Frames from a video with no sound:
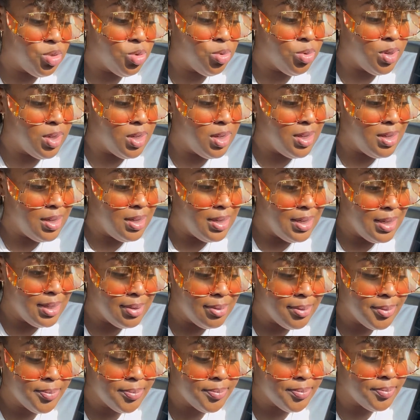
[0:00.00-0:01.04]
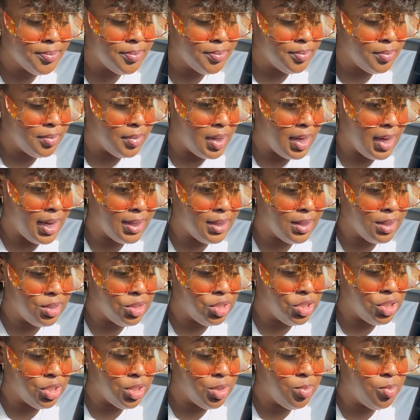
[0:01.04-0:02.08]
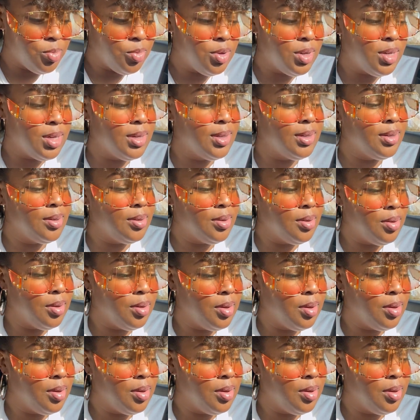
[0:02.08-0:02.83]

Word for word: three at the gym with it